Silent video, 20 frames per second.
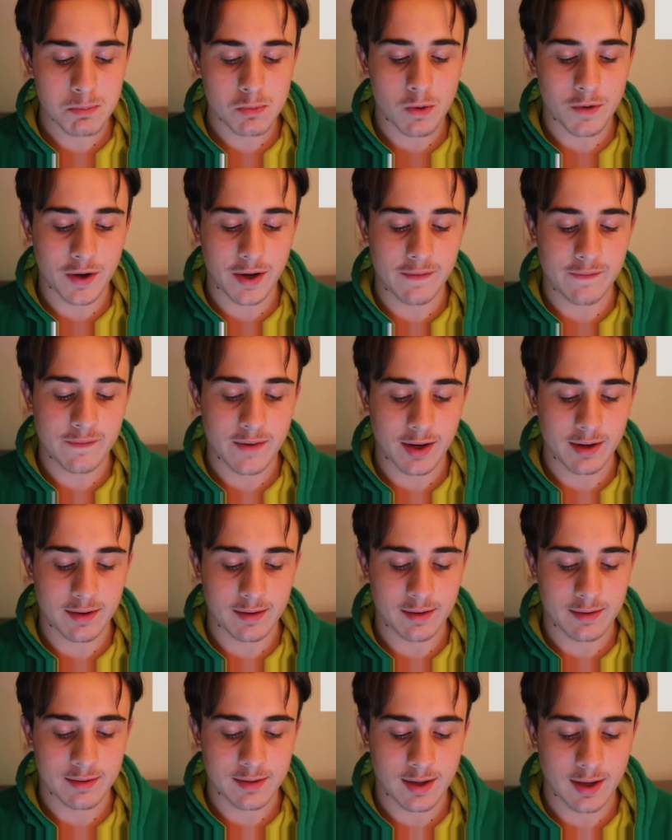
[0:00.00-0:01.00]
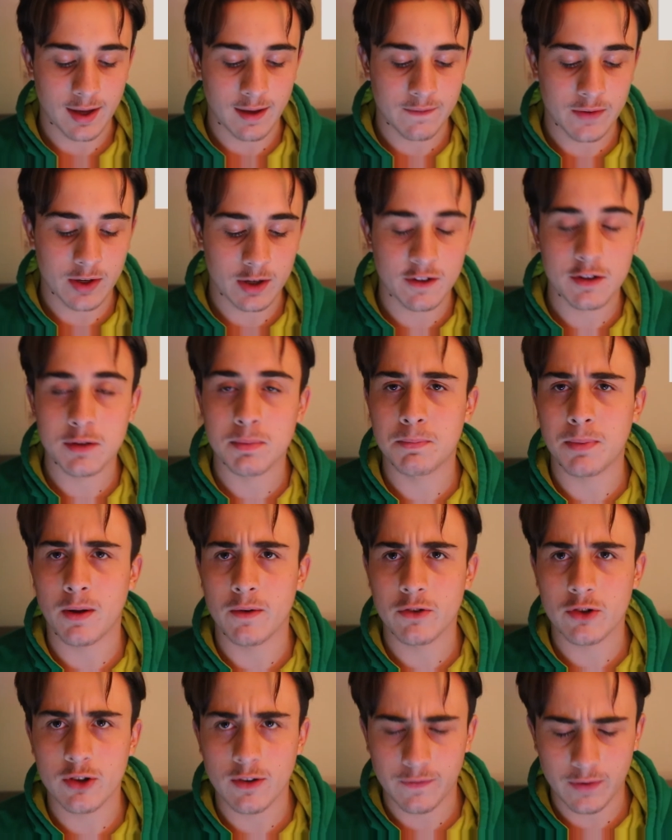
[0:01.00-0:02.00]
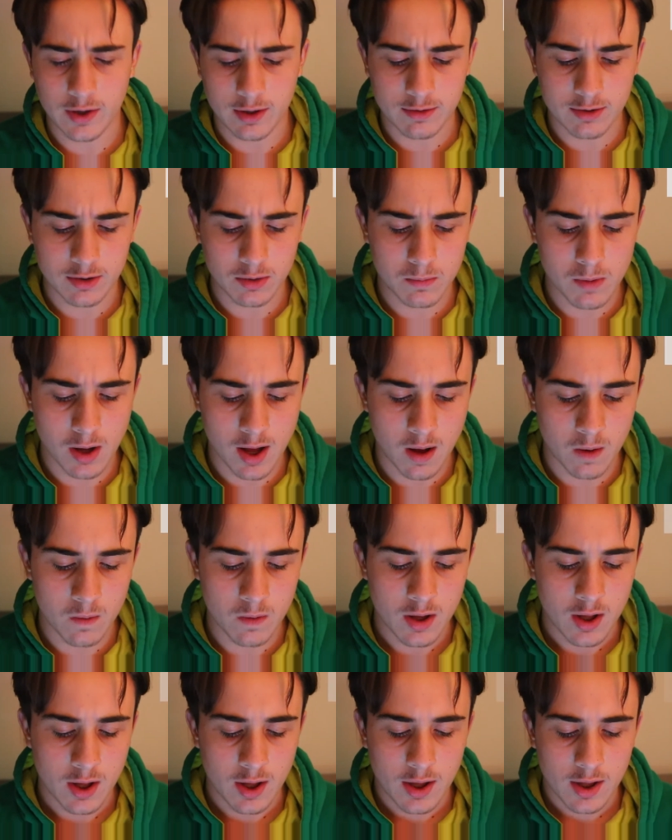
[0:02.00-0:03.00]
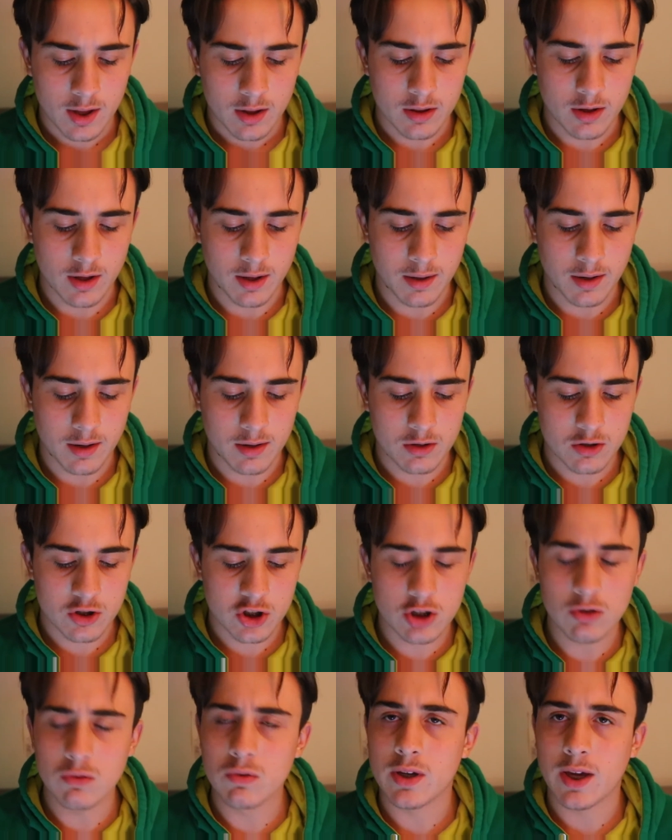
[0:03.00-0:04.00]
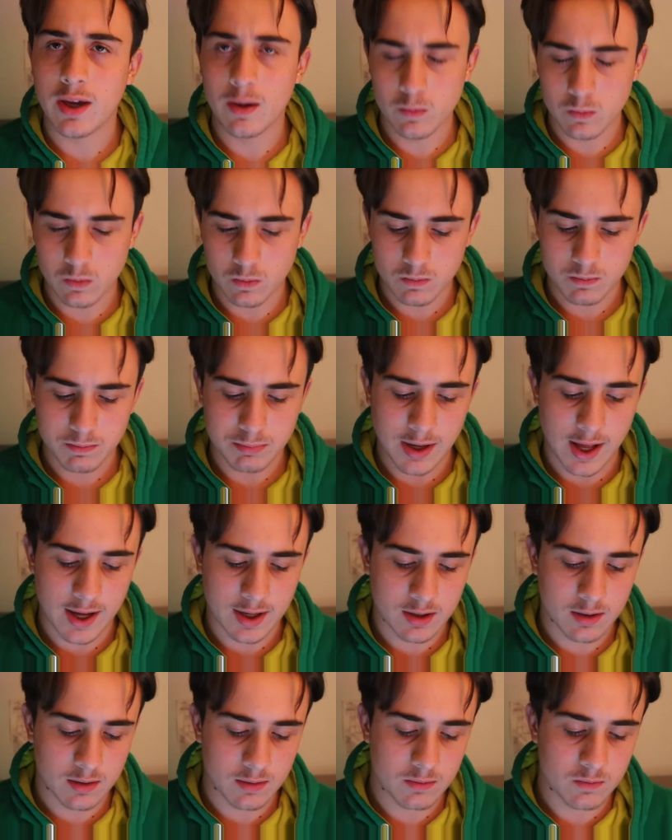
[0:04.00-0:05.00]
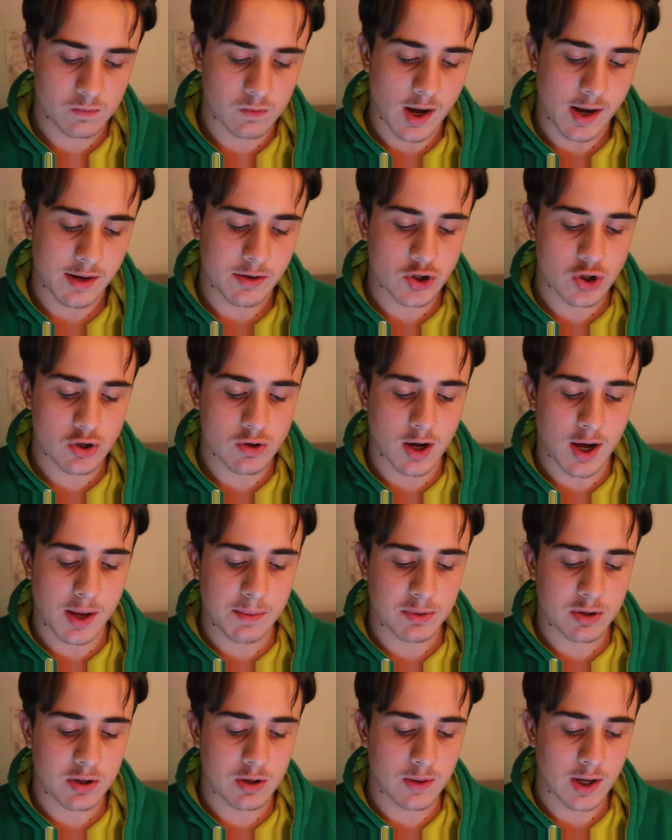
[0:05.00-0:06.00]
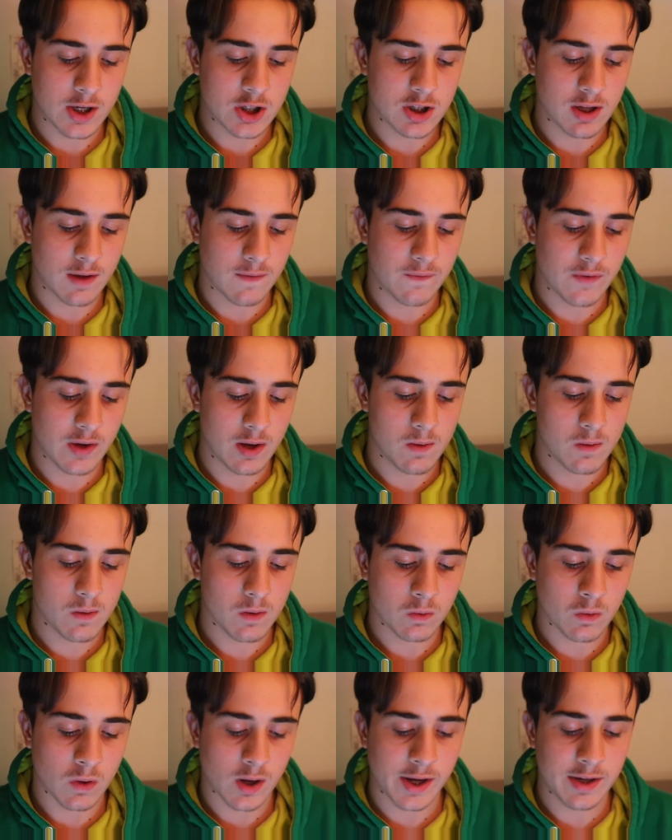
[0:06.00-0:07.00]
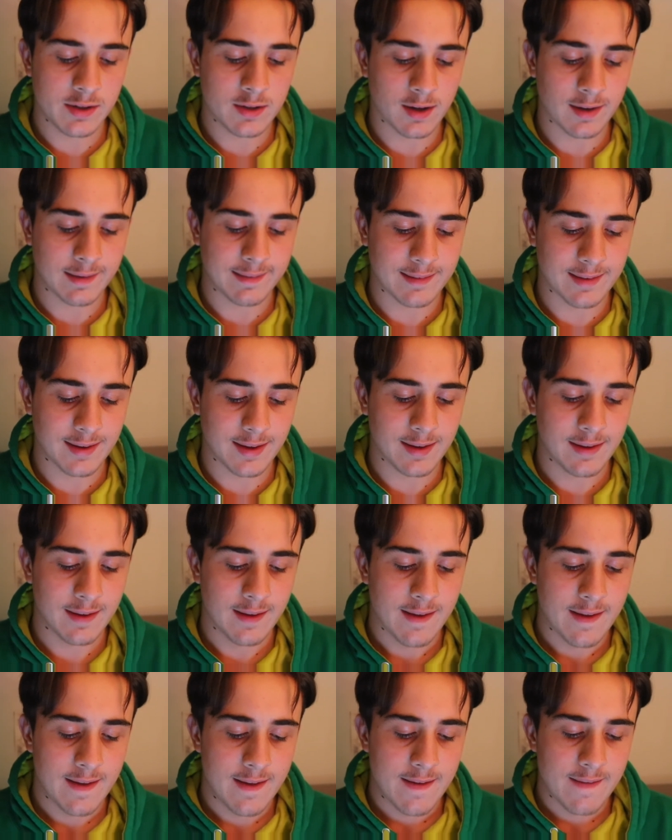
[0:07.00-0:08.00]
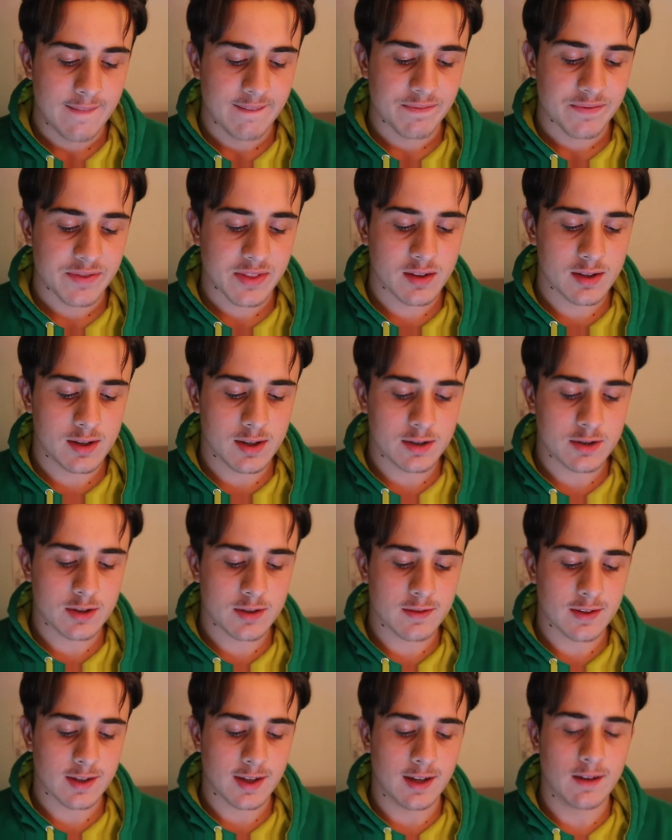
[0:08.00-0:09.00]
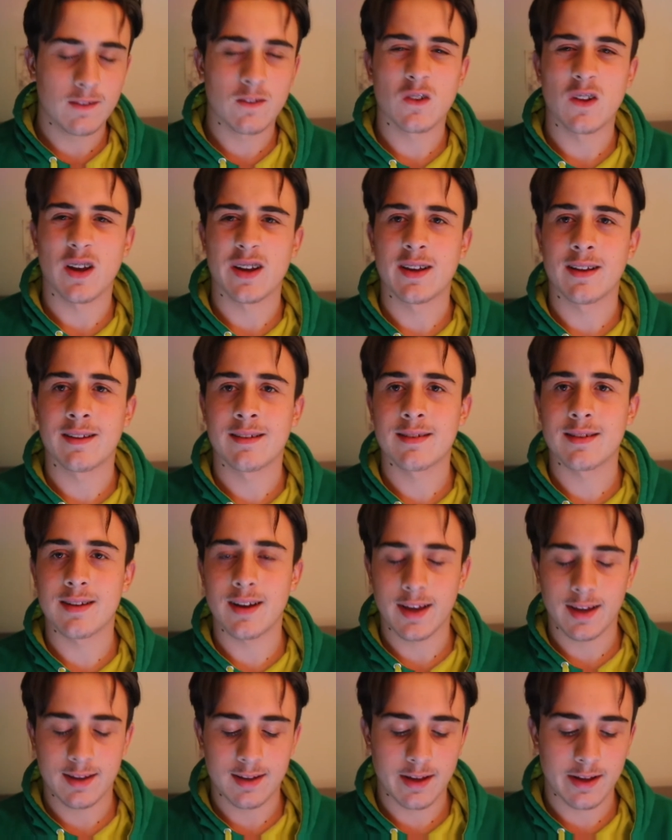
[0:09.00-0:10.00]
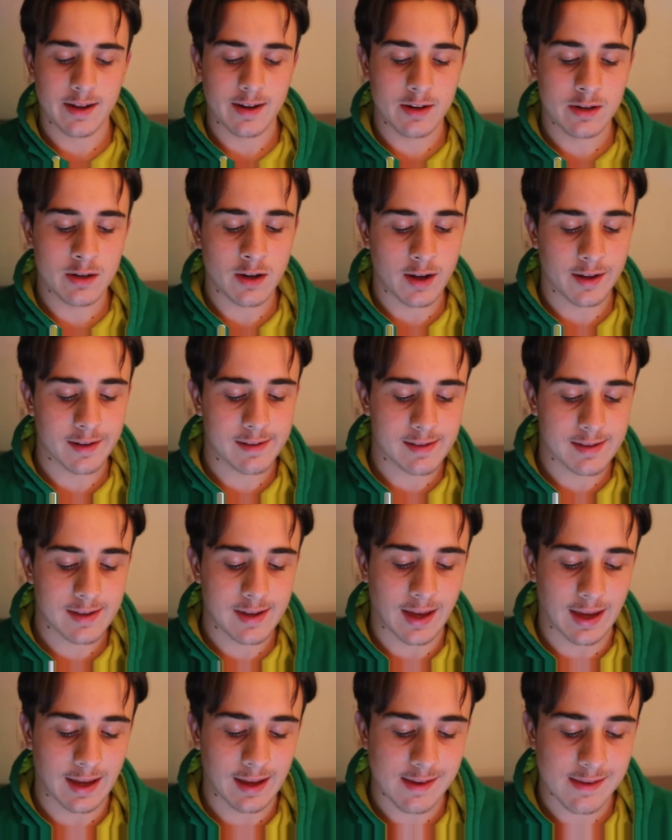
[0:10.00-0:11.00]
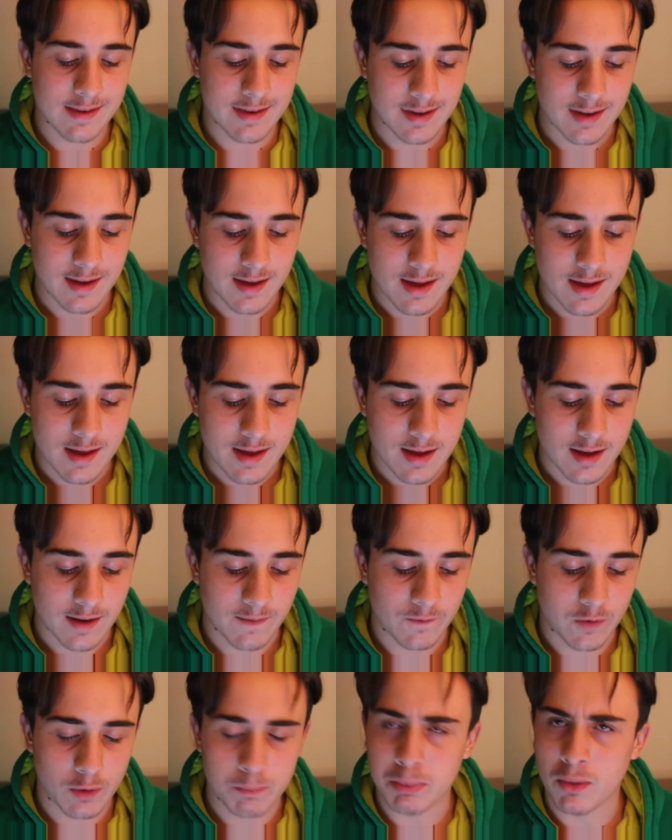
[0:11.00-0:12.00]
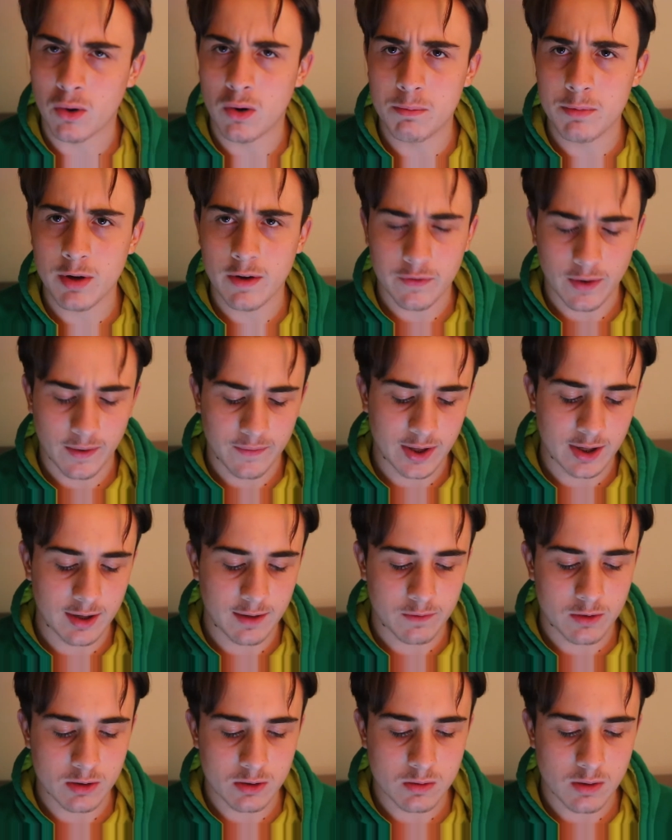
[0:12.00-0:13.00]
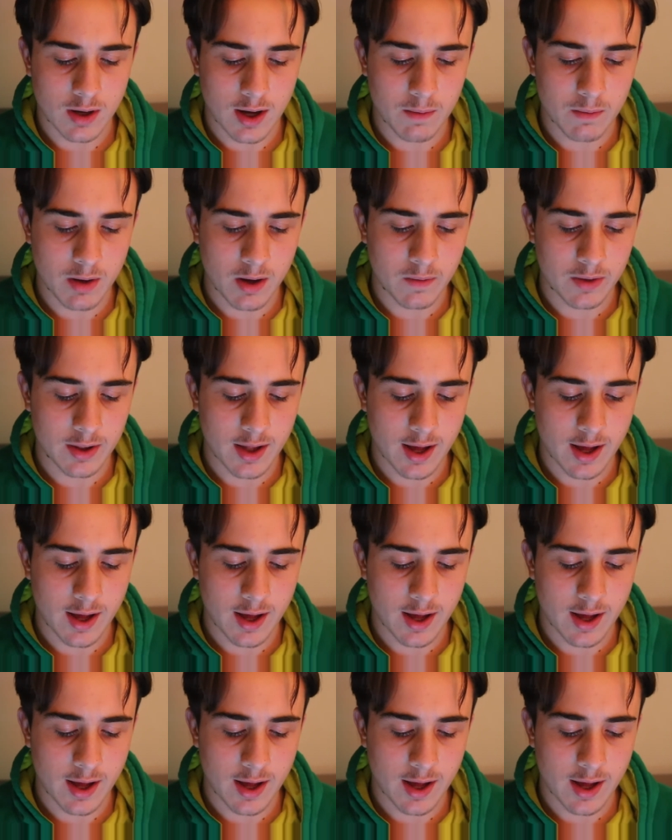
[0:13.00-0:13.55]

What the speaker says: quite a fan of this kit. I think the sponsor fits in well. The chunky black and red stripes do actually fit quite nicely. I just think it looks like a slick, nice kit. And for Bournemouth, I think they've done quite well with